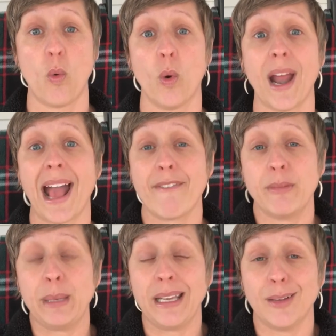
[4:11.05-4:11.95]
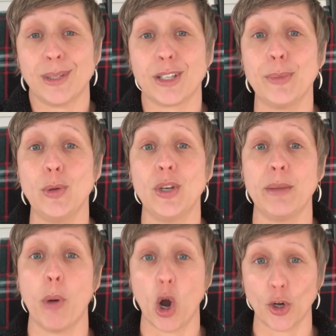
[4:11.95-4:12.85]
or have a meeting with
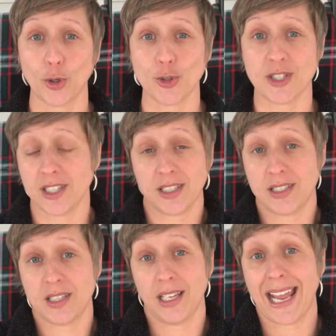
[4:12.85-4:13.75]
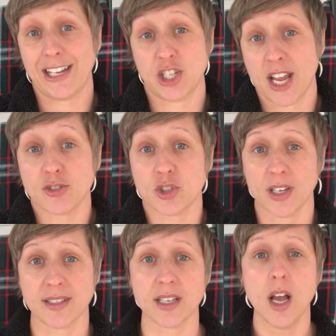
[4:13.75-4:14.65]
community partners to gauge
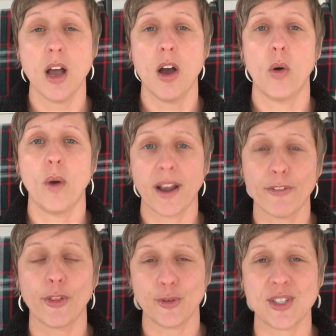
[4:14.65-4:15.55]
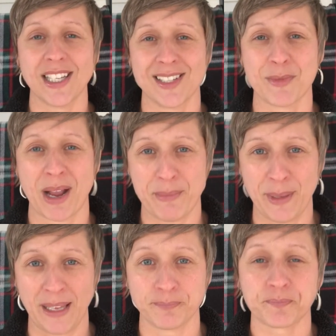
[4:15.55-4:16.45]
interest, whatever those things might
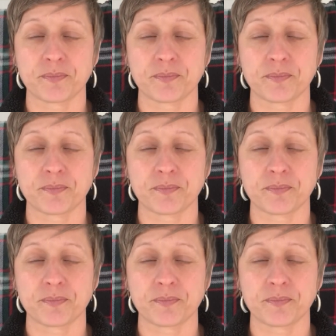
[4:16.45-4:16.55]
be.